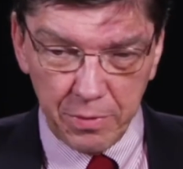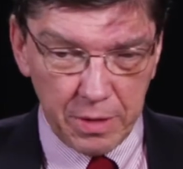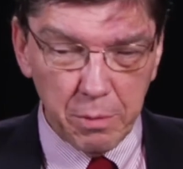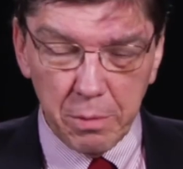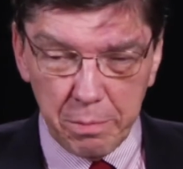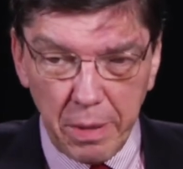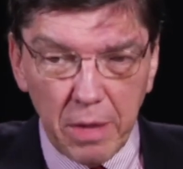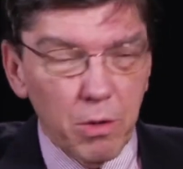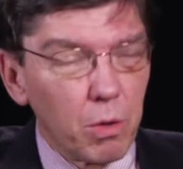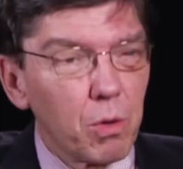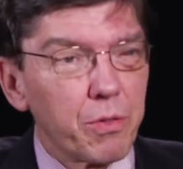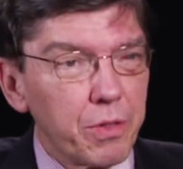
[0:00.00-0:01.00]
they would pay the
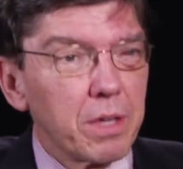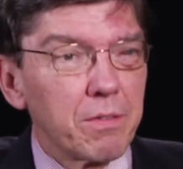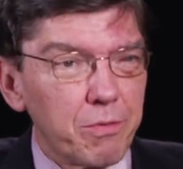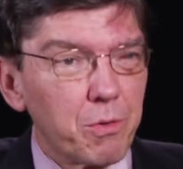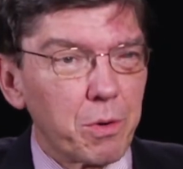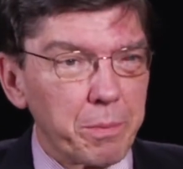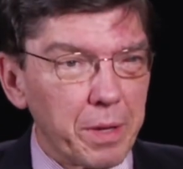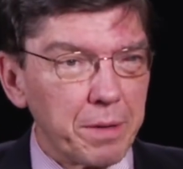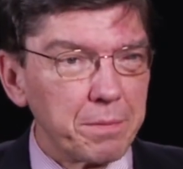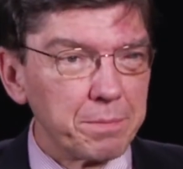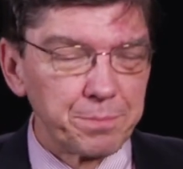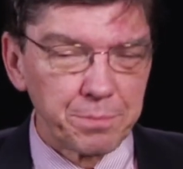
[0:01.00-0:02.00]
whole thing for me.
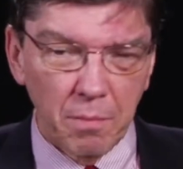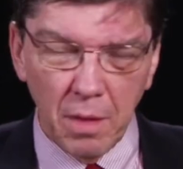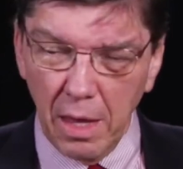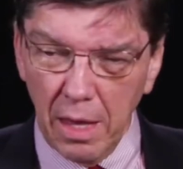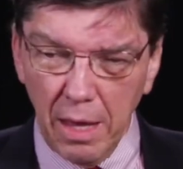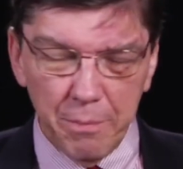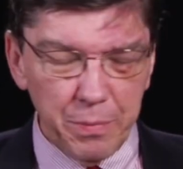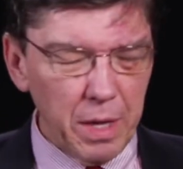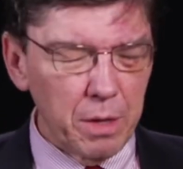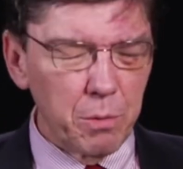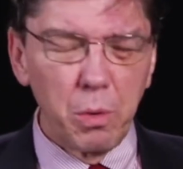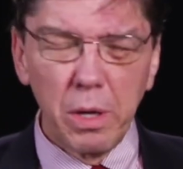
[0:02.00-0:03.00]

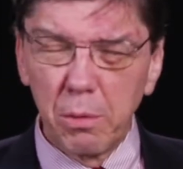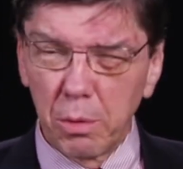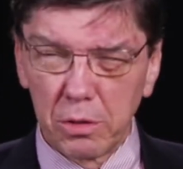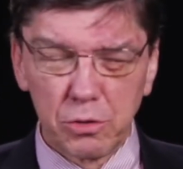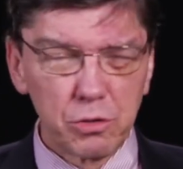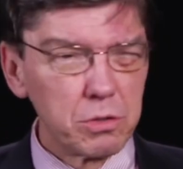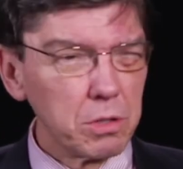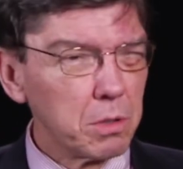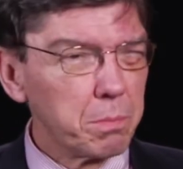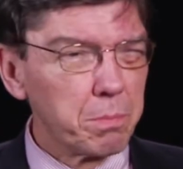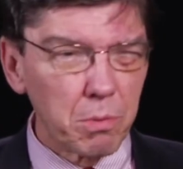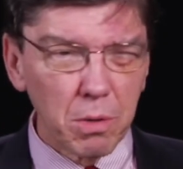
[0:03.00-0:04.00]
And we were so
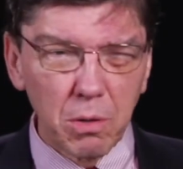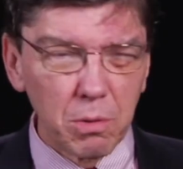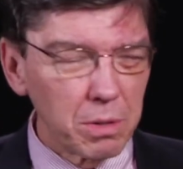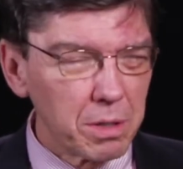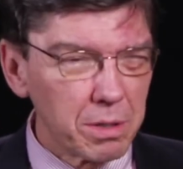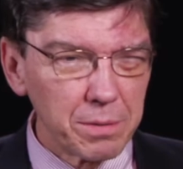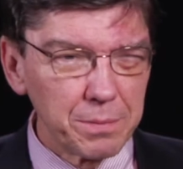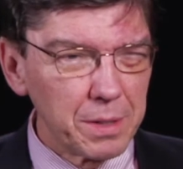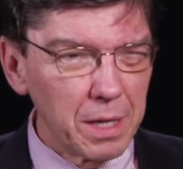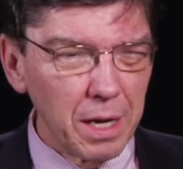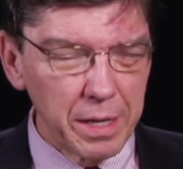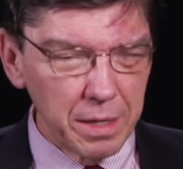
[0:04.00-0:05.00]
broke.
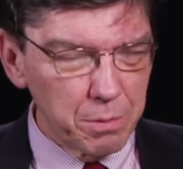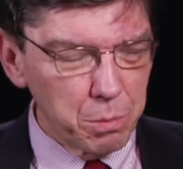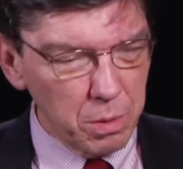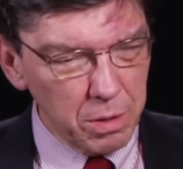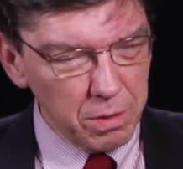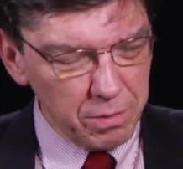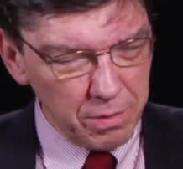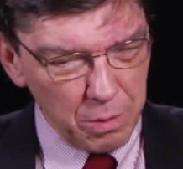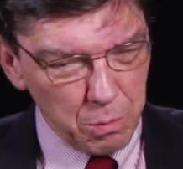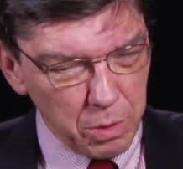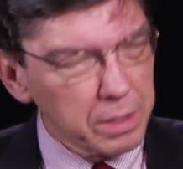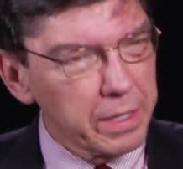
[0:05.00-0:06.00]
I had
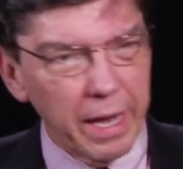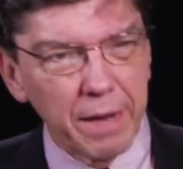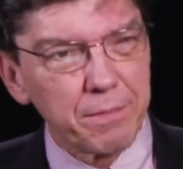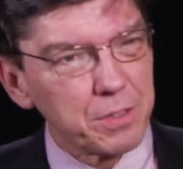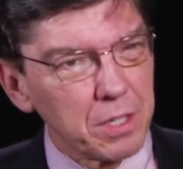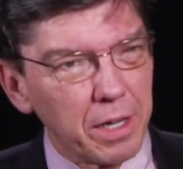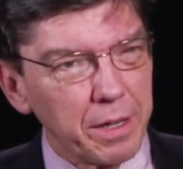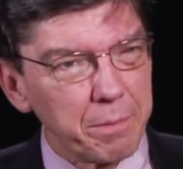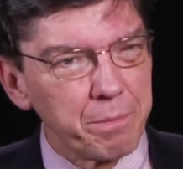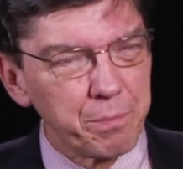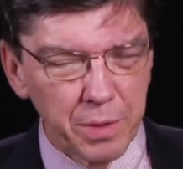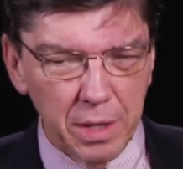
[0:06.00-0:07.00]
worked
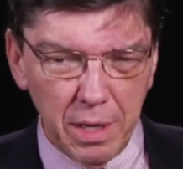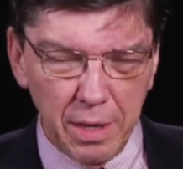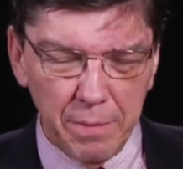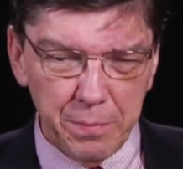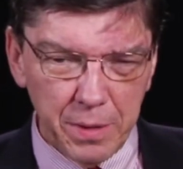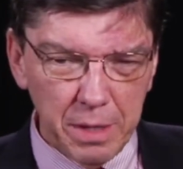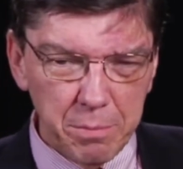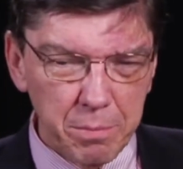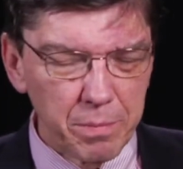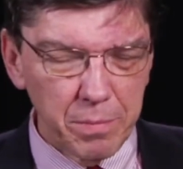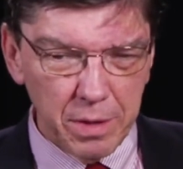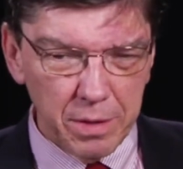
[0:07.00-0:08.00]
half-time in
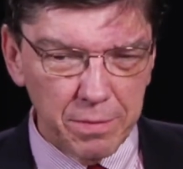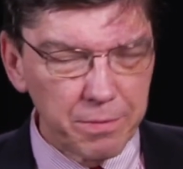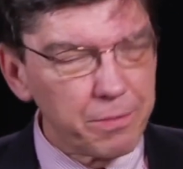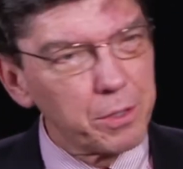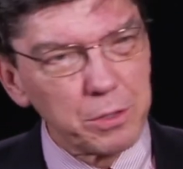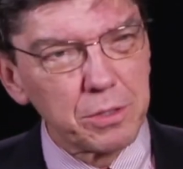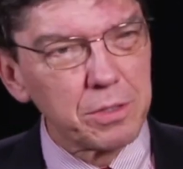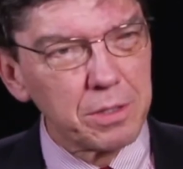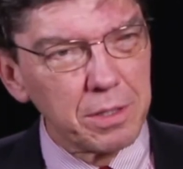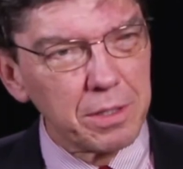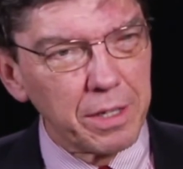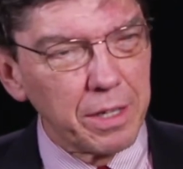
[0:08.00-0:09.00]
the first
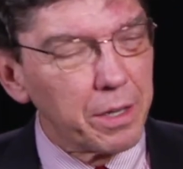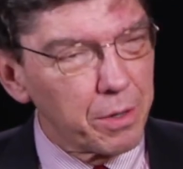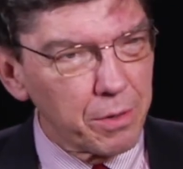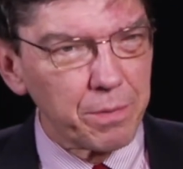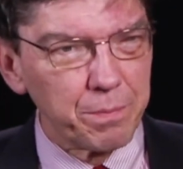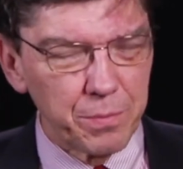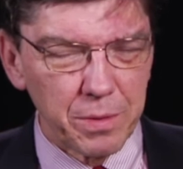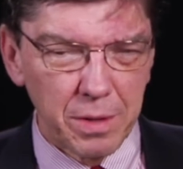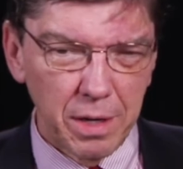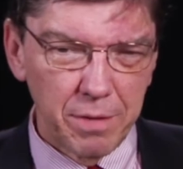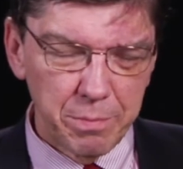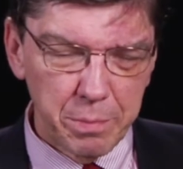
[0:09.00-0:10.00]
year
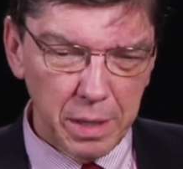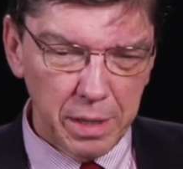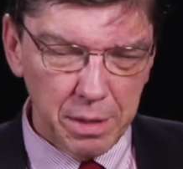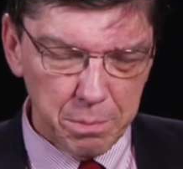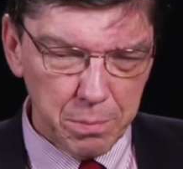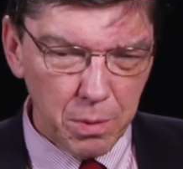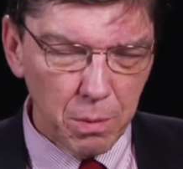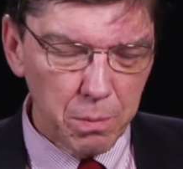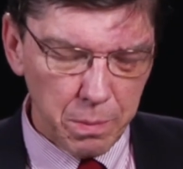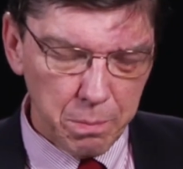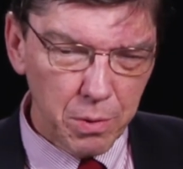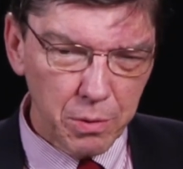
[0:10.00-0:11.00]
of my
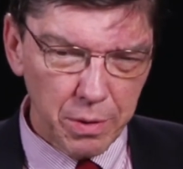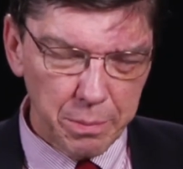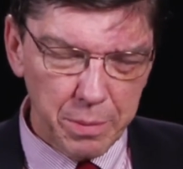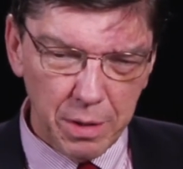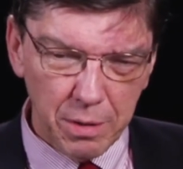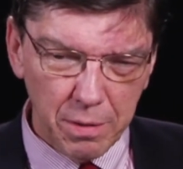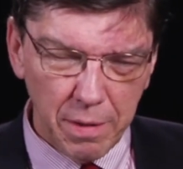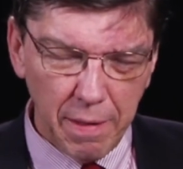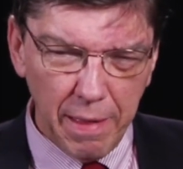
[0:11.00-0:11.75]
program here,